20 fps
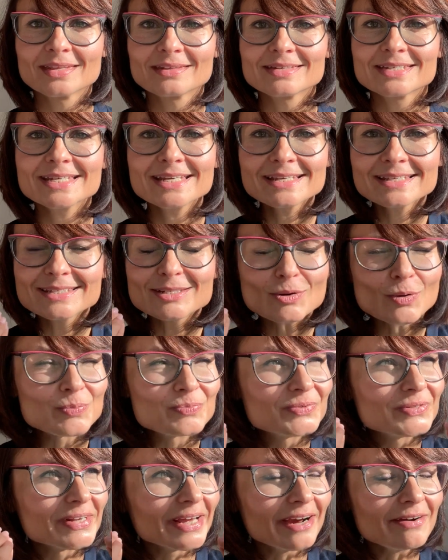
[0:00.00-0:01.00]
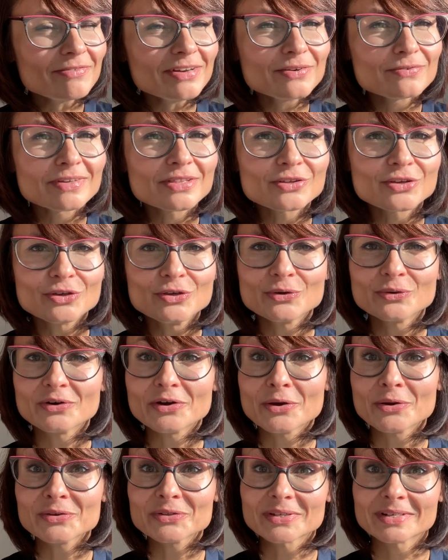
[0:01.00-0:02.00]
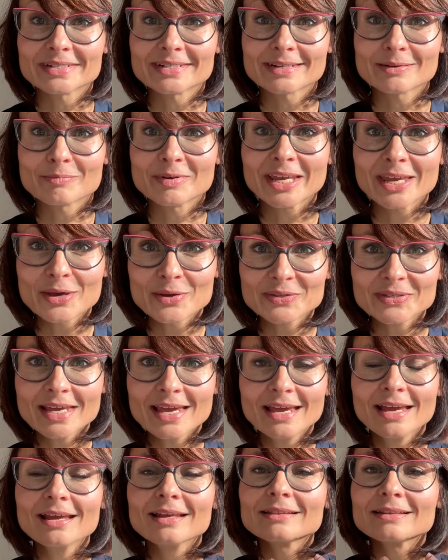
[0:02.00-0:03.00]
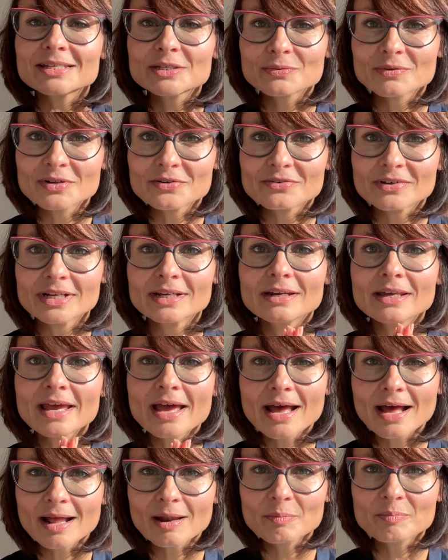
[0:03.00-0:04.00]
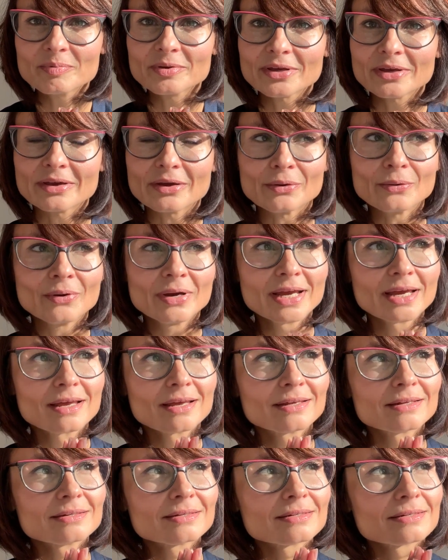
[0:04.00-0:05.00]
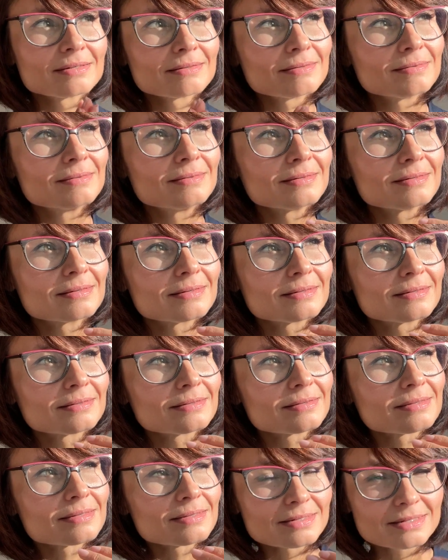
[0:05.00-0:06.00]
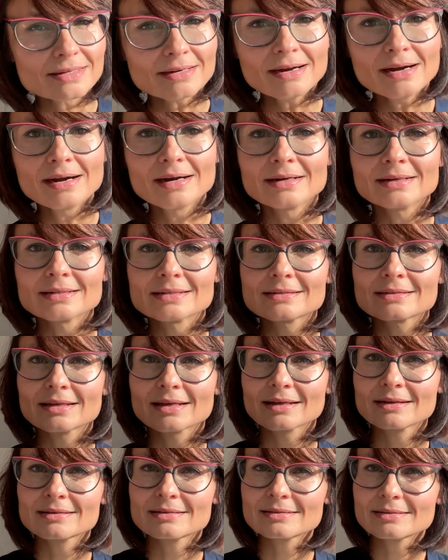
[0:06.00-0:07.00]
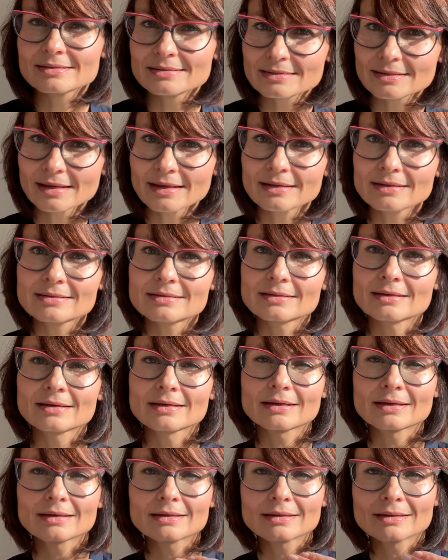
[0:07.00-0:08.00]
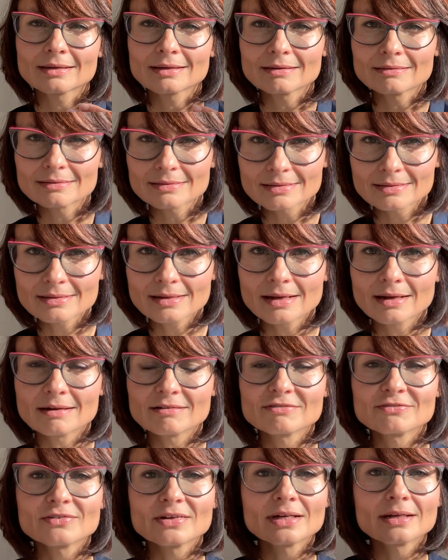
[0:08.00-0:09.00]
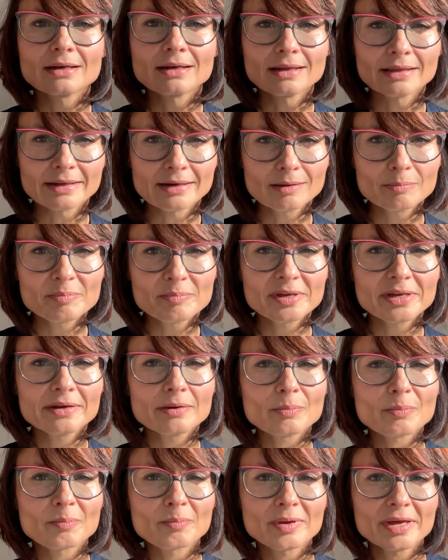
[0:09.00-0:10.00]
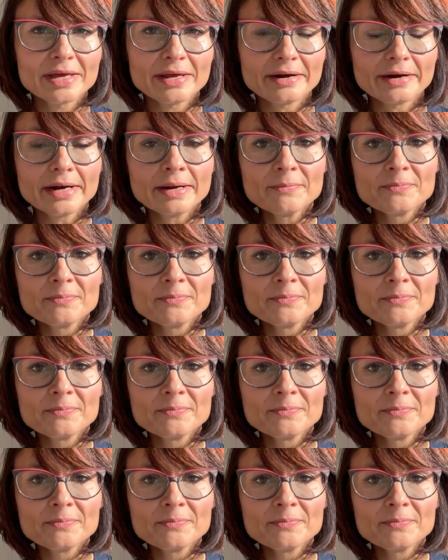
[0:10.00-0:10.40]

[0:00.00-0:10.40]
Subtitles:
Just observe it with curiosity, because this will really help you to start understanding yourself a little bit better.